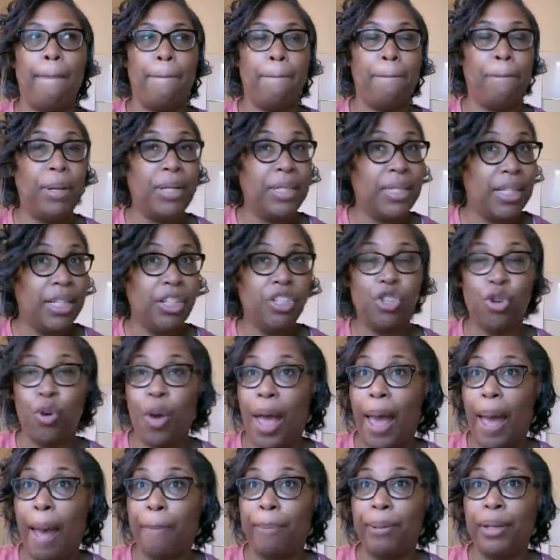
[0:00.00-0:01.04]
potential
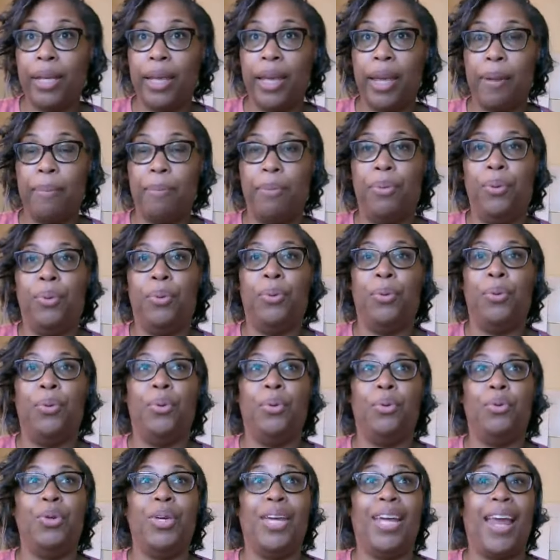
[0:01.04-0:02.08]
applicant
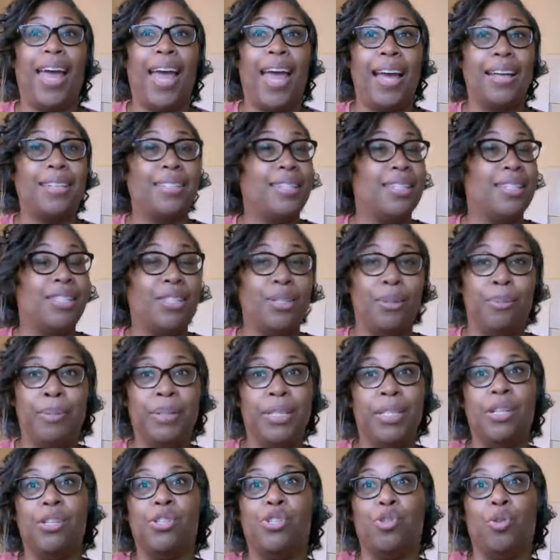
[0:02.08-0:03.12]
pool. You get access to
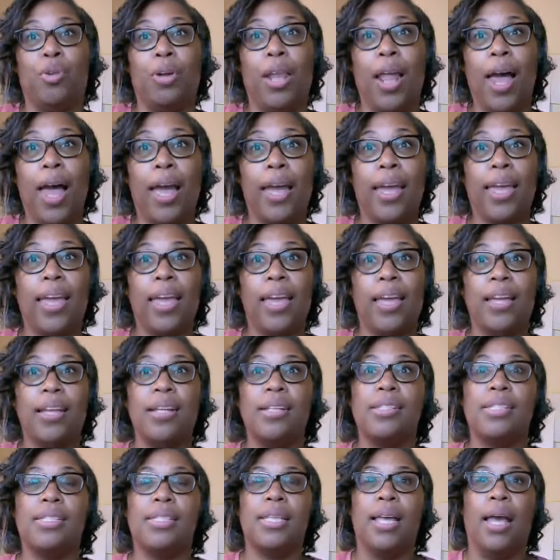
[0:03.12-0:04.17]
potential
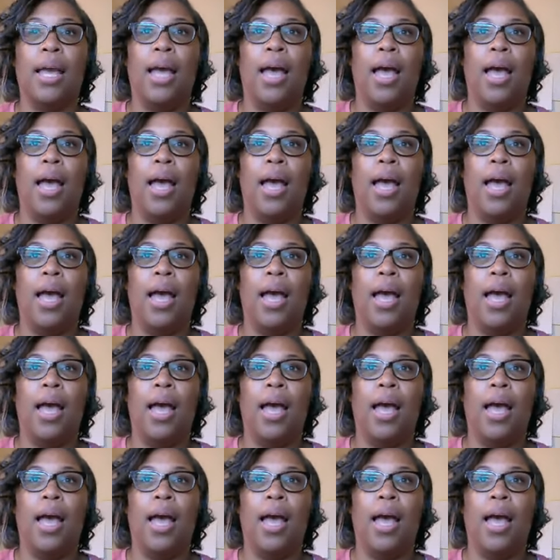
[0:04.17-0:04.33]
clients.